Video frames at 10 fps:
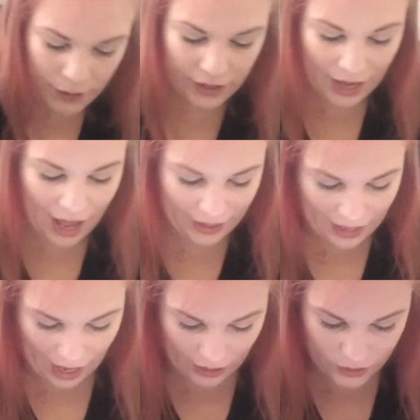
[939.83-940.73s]
book I
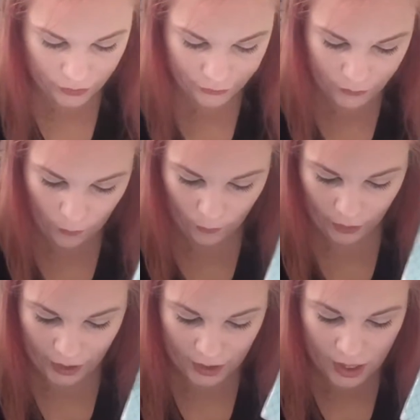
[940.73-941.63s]
got
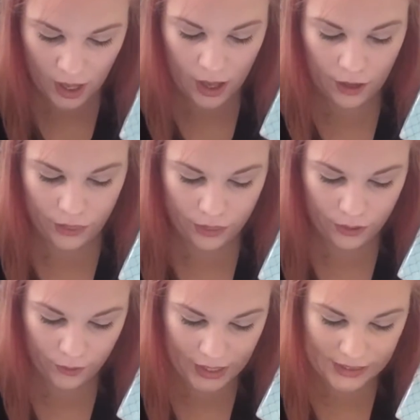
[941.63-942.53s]
for
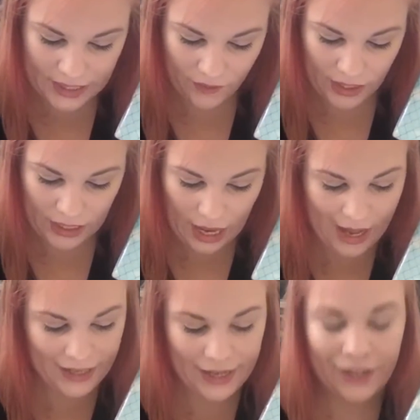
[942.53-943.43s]

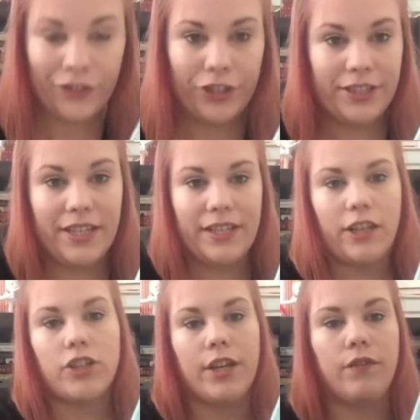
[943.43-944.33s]
$3.79 in good
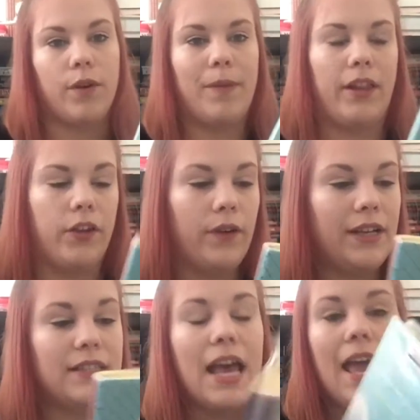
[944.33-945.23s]
condition from
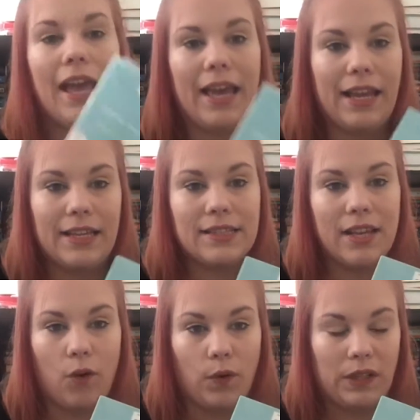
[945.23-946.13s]
Illinois. It is
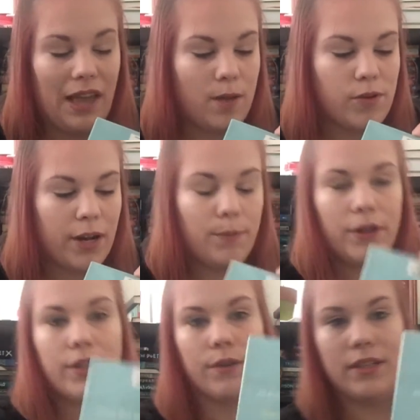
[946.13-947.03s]
an old library
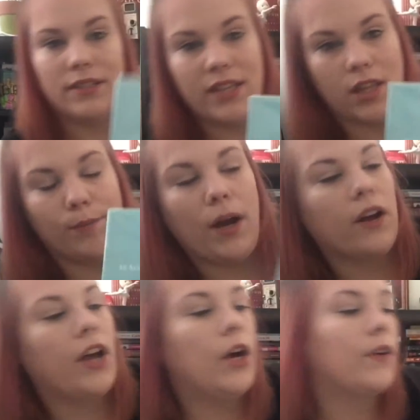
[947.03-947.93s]
book. You can see the
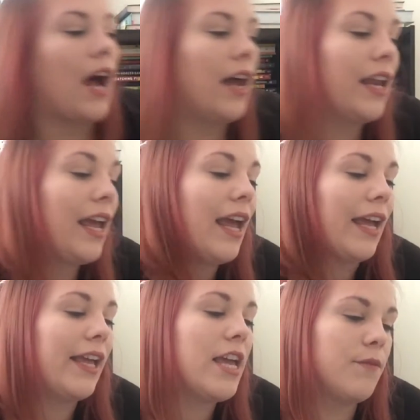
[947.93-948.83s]
barcode on it.
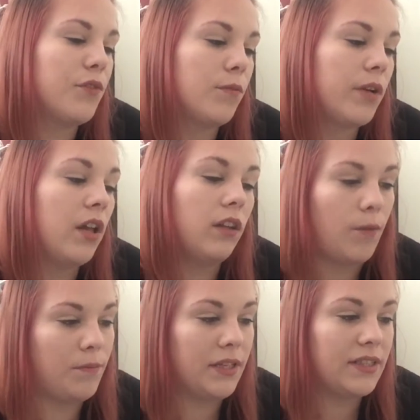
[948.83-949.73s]
It came from
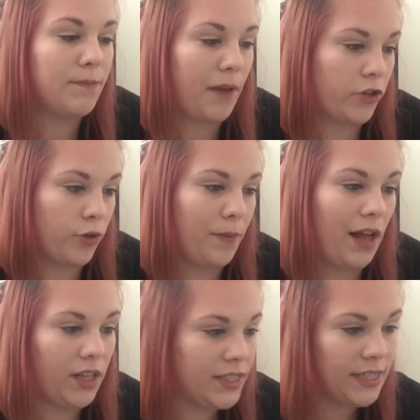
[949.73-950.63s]
Columbus
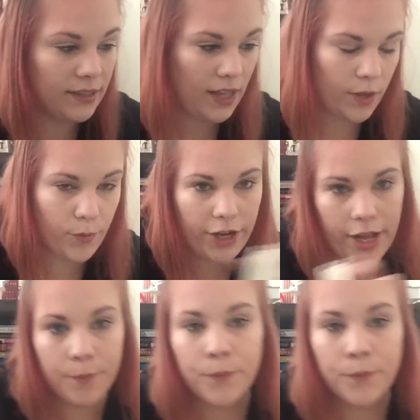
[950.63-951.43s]
Metropolitan Library.